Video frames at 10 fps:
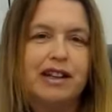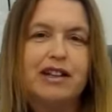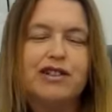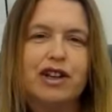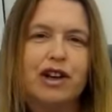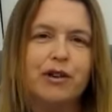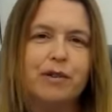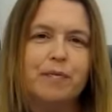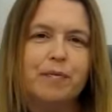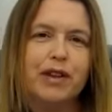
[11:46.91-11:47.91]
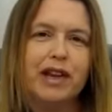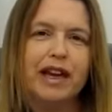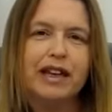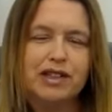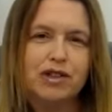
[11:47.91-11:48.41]
So
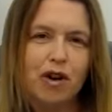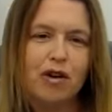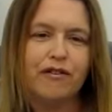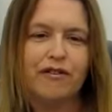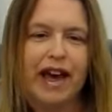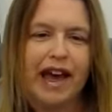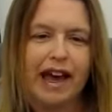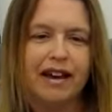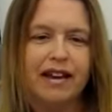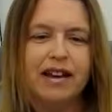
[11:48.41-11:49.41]
it's not fair.